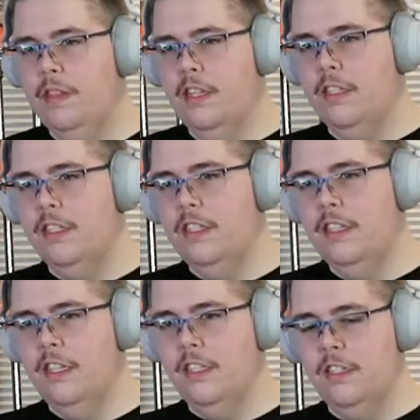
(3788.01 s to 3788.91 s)
This
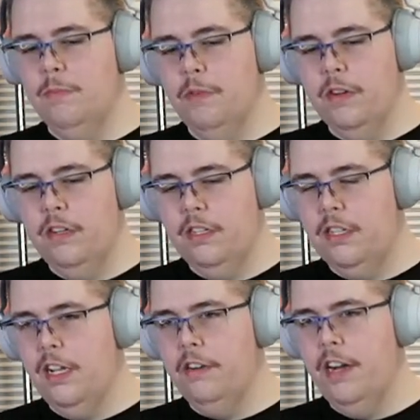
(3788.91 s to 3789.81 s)
is more
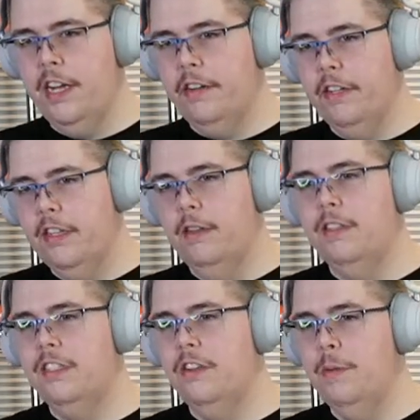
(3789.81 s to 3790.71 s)
color accurate, the
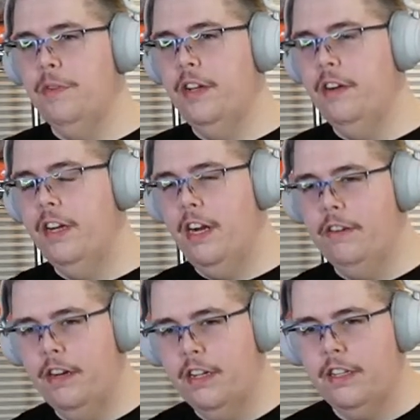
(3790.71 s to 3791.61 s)
Sony Brio,
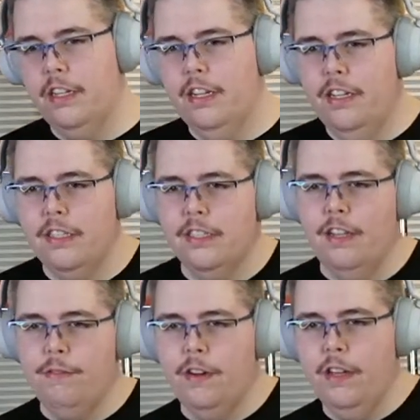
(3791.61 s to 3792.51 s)
ironically. Isn't
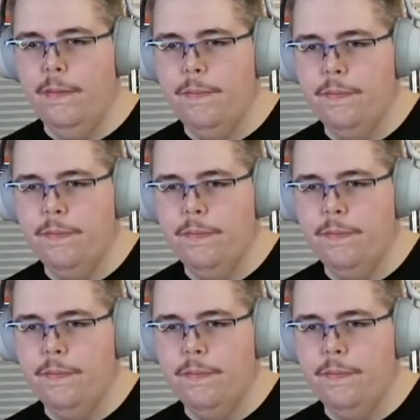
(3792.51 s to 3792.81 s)
that funny?